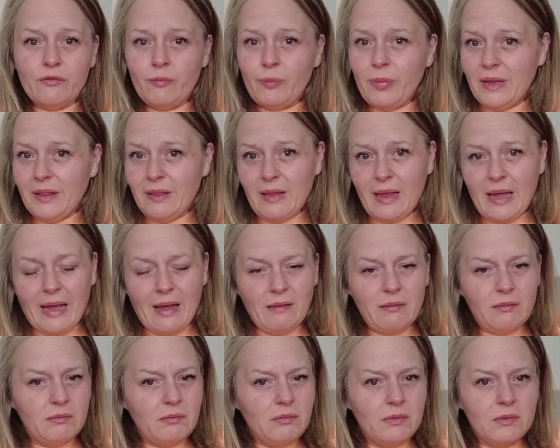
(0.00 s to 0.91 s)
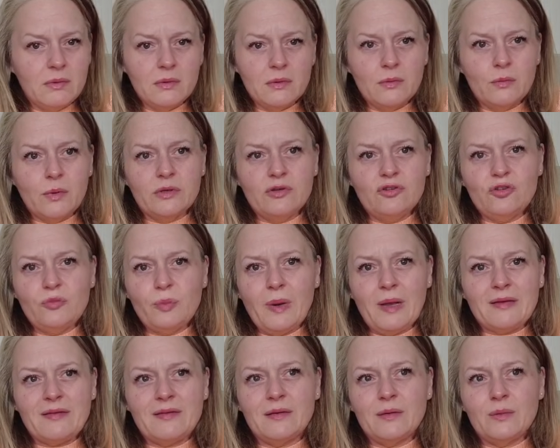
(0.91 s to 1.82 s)
have been there when she
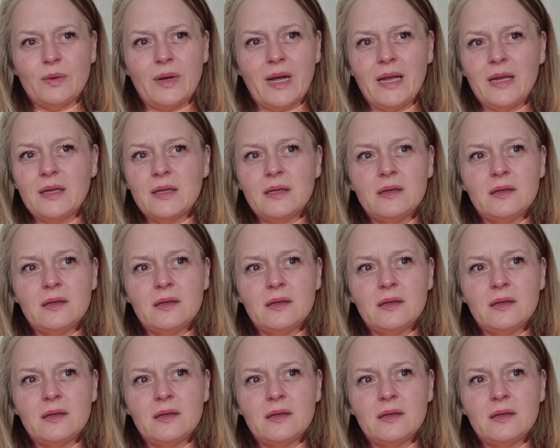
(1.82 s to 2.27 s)
passed away,